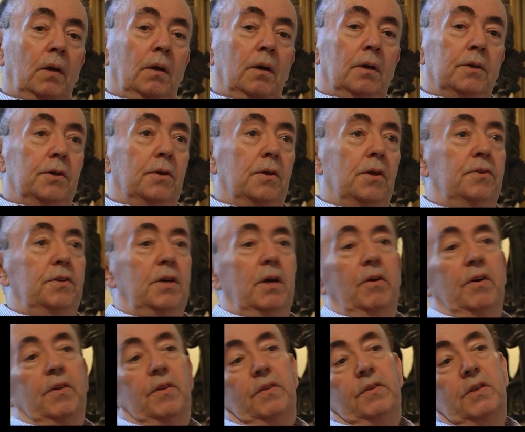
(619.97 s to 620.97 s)
to the
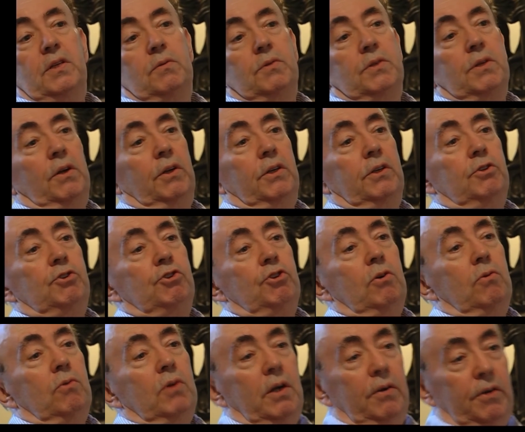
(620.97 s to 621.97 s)
theory that this was going to
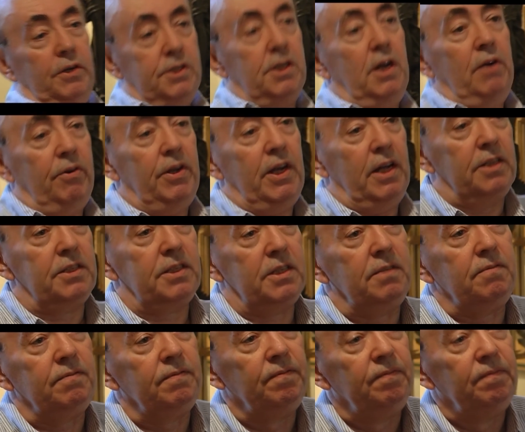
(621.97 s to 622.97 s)
control our entire reality.
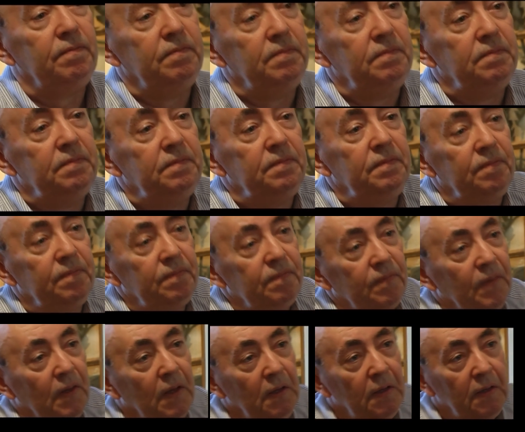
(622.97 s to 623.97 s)

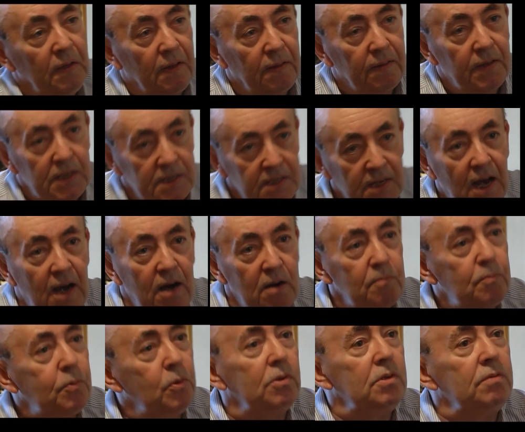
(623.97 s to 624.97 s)
That this
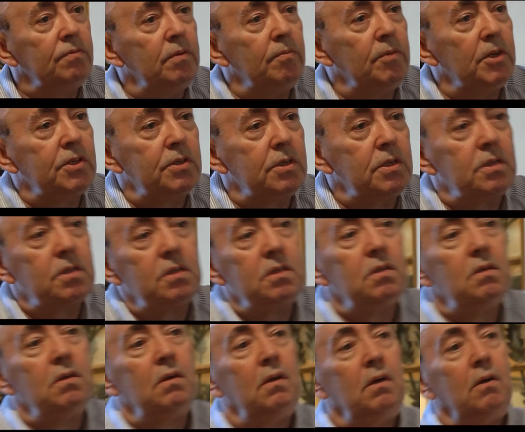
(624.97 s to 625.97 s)
output of images
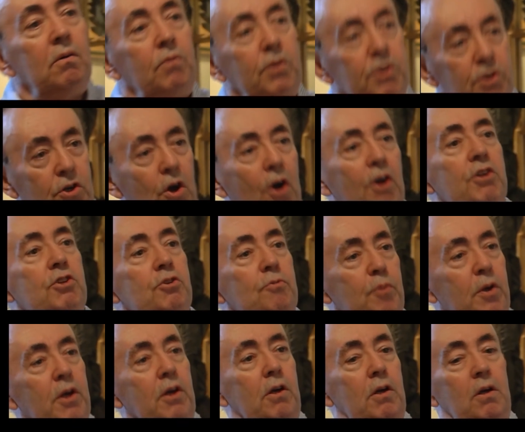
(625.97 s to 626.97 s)
was going to
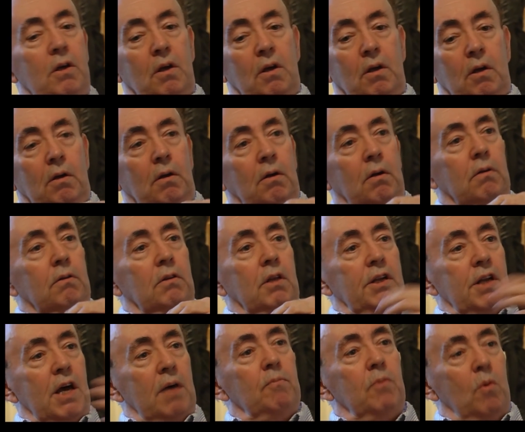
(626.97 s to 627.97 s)
be the
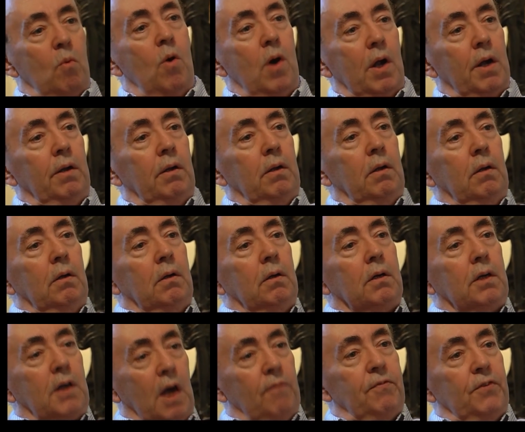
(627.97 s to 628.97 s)
#1
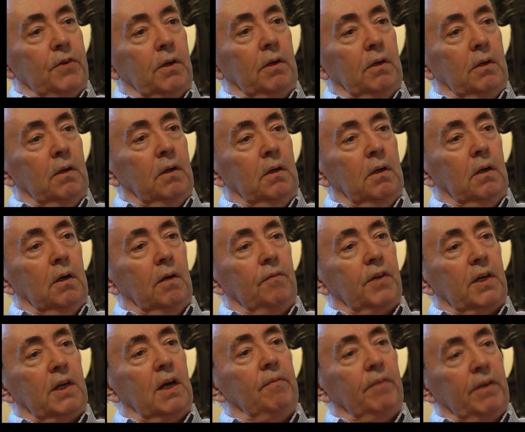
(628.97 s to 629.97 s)
governor of the
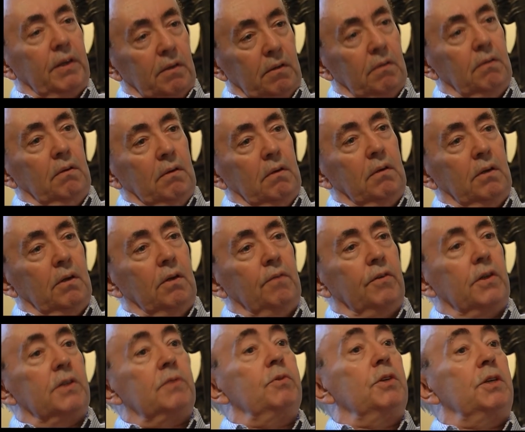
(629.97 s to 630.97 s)
coming
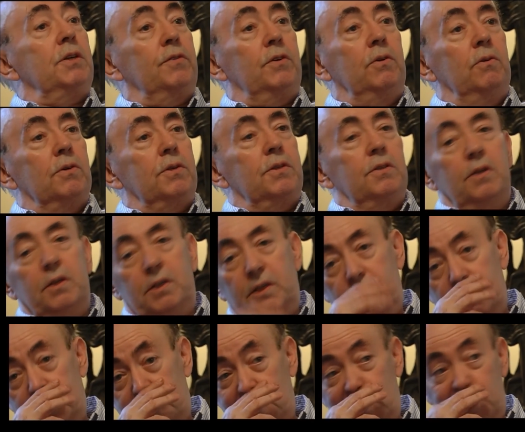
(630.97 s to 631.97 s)
universe, which of course 30
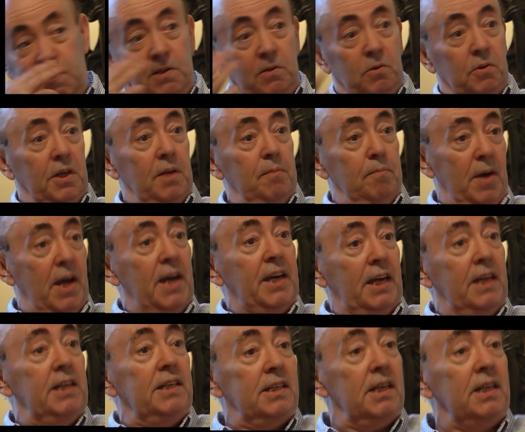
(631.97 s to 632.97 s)
years later, looking back,
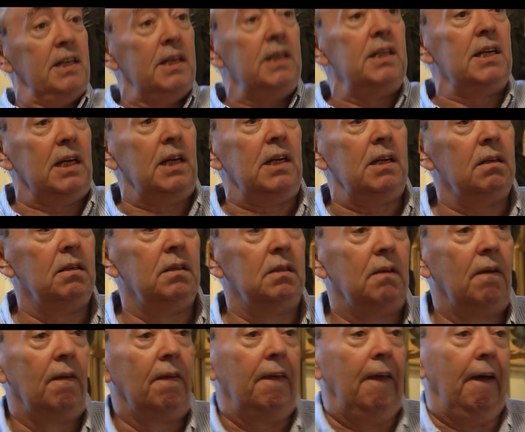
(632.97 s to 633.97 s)
it did indeed.
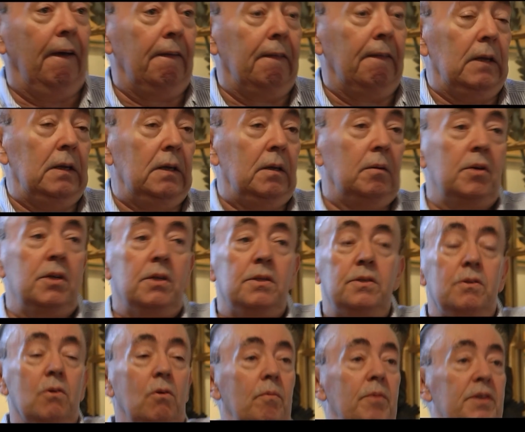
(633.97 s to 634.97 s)
Yeah, because
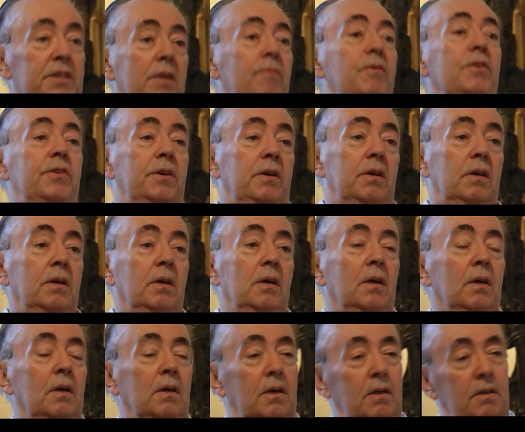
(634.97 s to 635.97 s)
almost everything
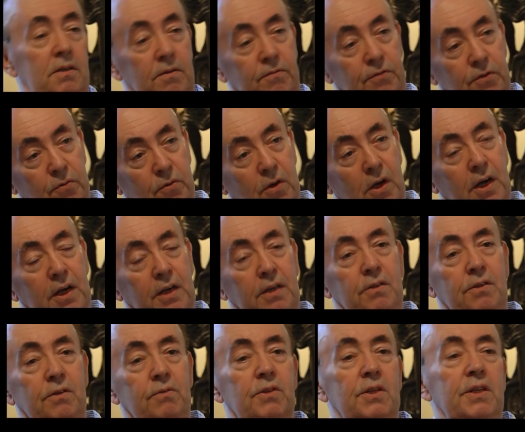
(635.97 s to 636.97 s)
is, if you like,
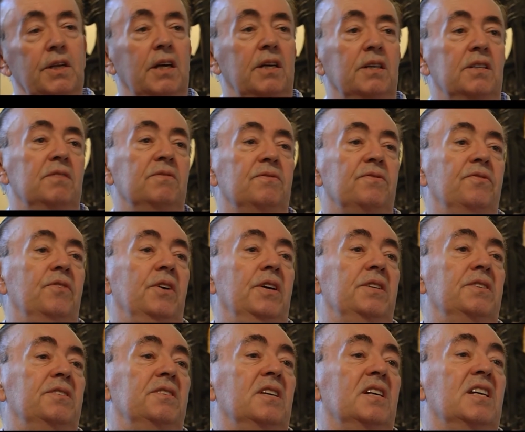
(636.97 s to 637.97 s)
to use a negative
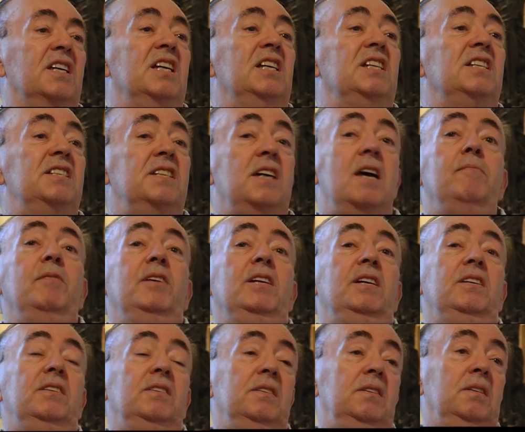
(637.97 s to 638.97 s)
phrase,
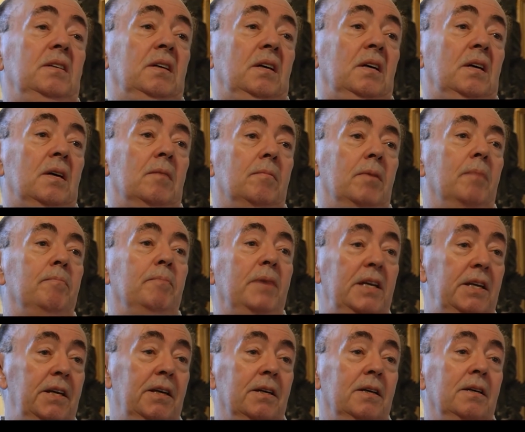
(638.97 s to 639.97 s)
contaminated by
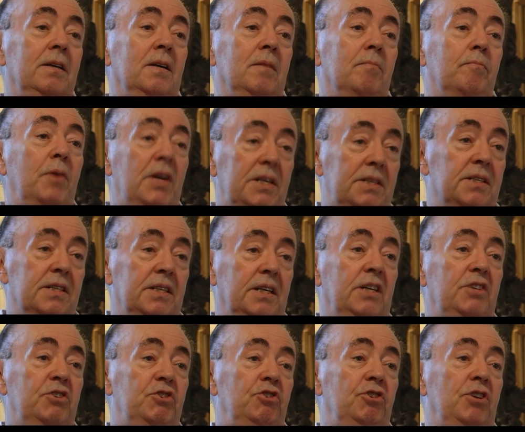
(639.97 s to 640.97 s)
media,
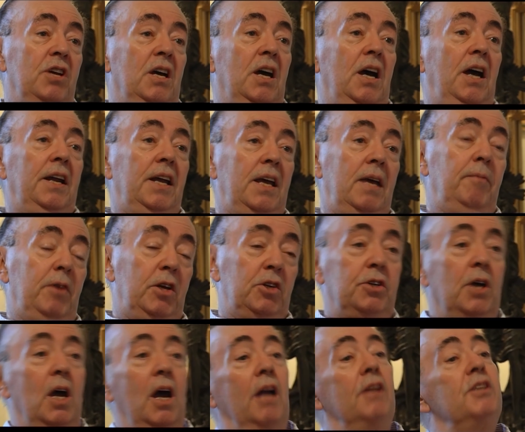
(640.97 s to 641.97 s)
presentation and image,
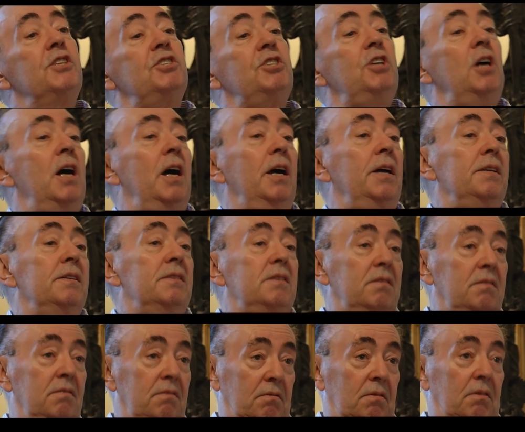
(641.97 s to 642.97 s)
and
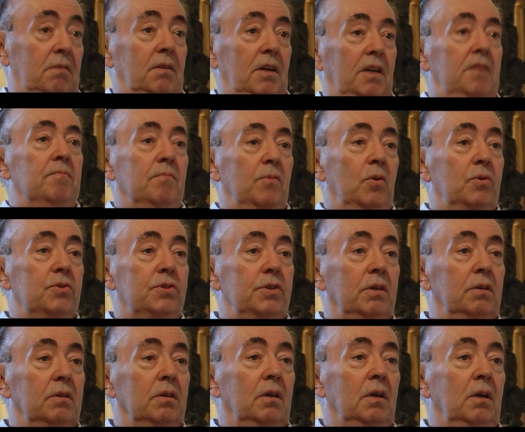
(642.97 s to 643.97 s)
science even more so.
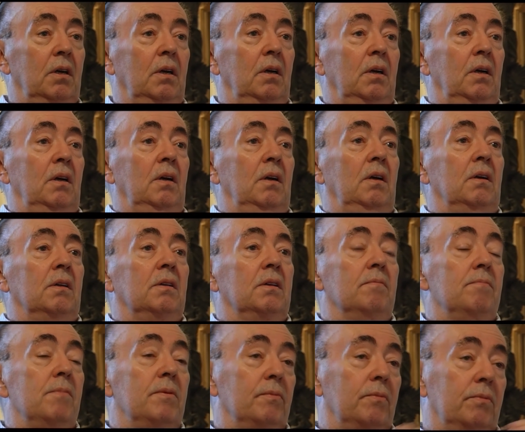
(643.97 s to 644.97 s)
The
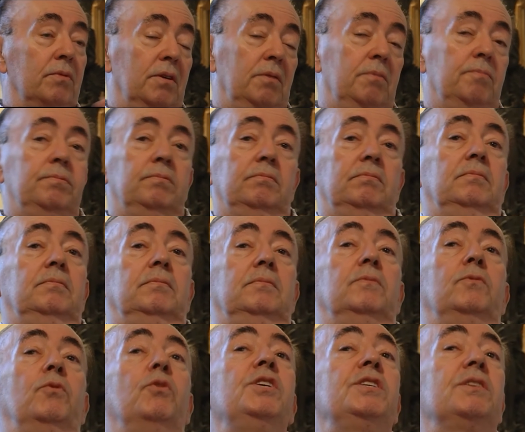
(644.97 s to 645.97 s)

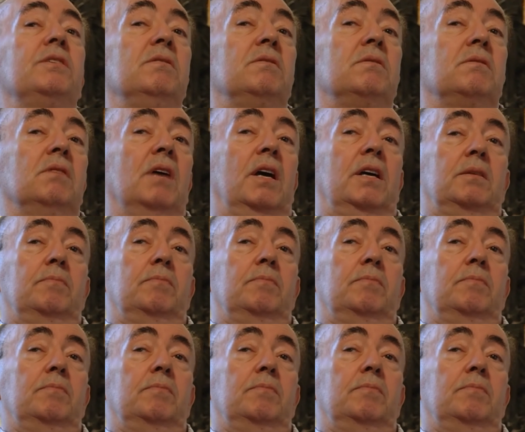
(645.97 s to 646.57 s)
recent the